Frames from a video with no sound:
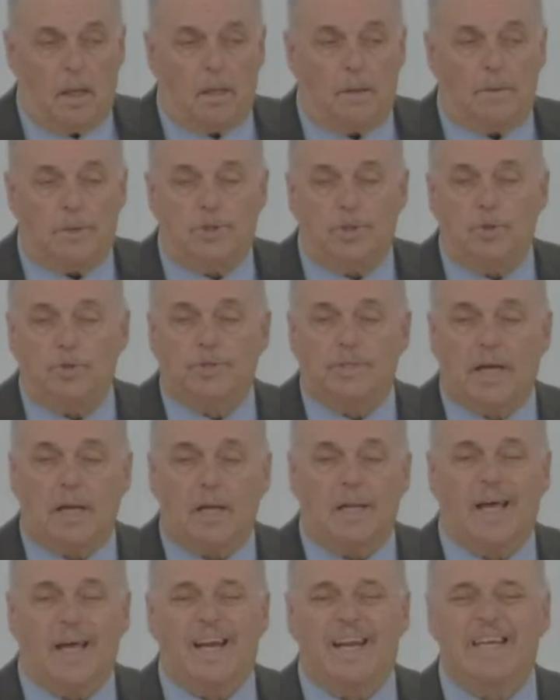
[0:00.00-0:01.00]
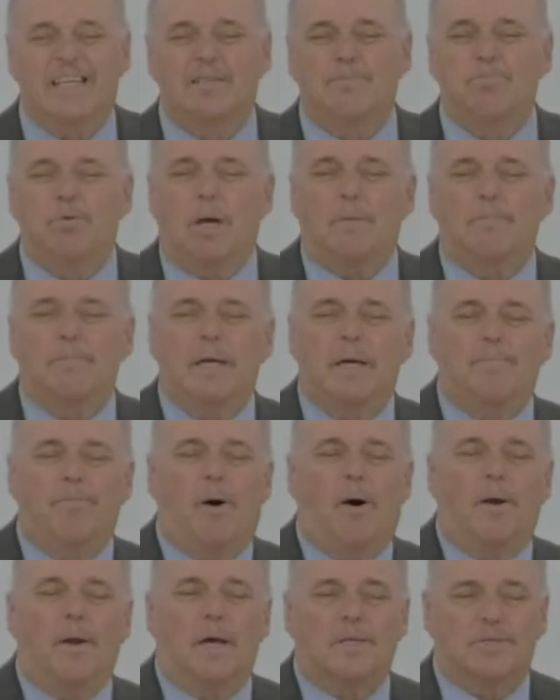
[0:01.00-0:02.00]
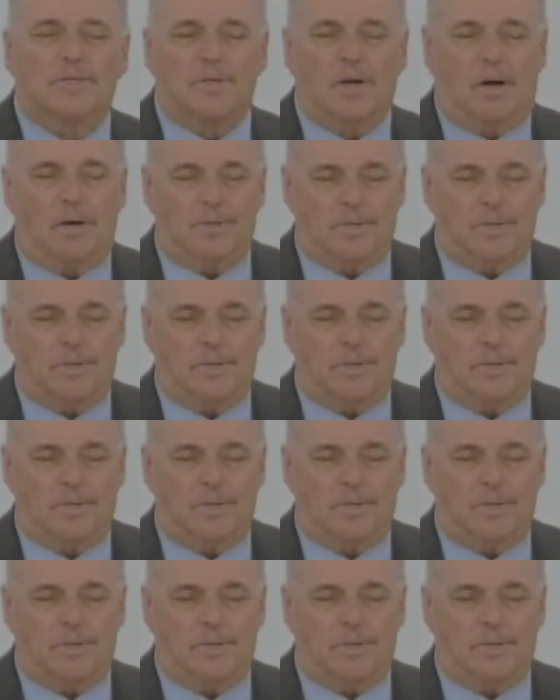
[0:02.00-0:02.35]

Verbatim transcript: The Jews said, "Let his blood be upon us and our